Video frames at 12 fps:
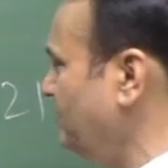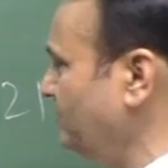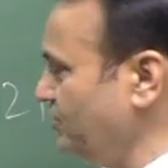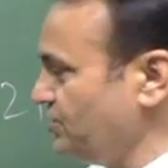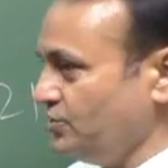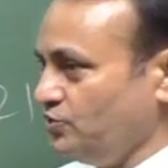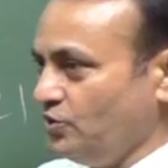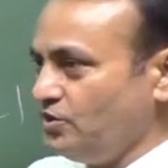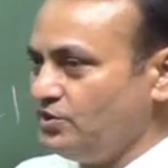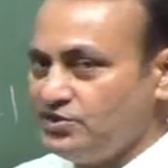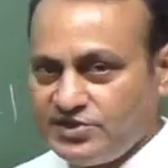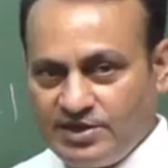This is
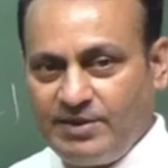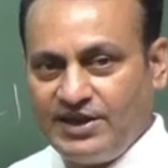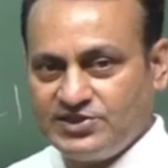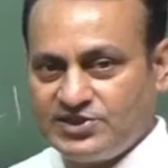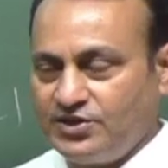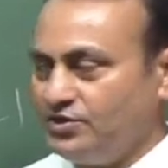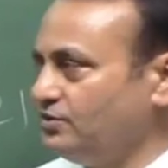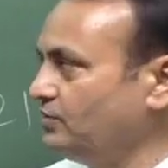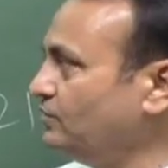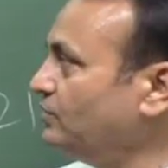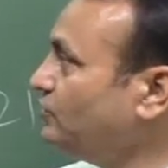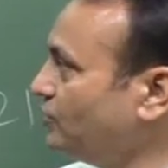your same answer.
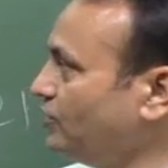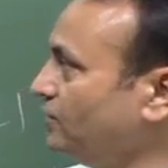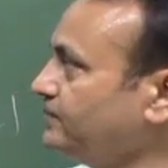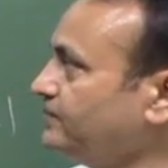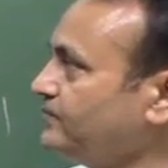Note down.